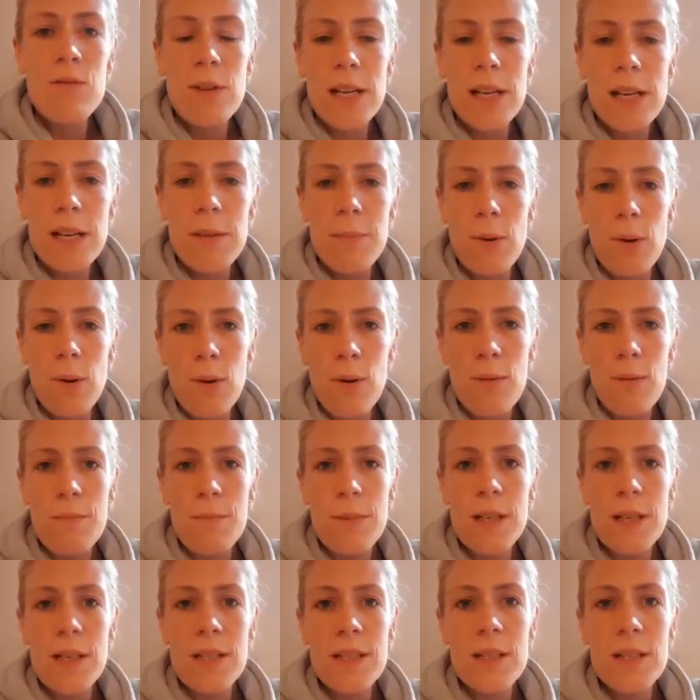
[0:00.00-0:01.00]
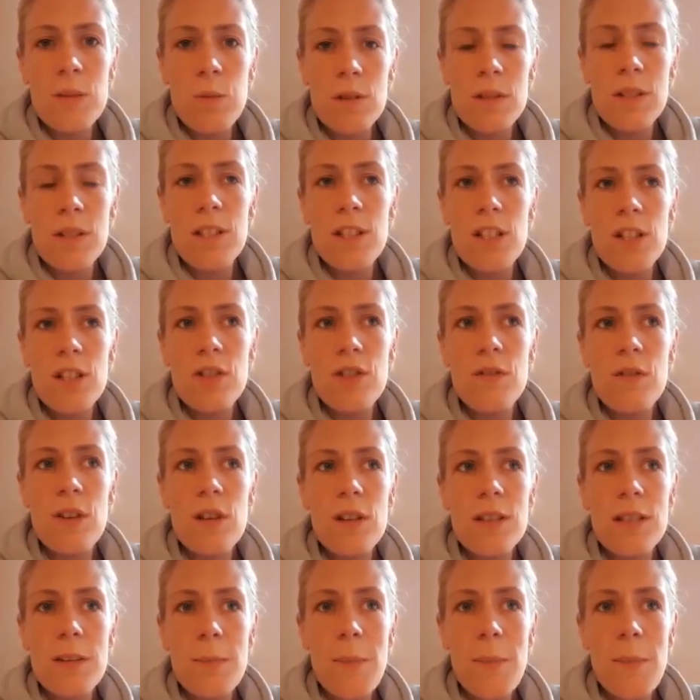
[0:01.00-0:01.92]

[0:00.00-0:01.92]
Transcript: really important because it's once the children have gone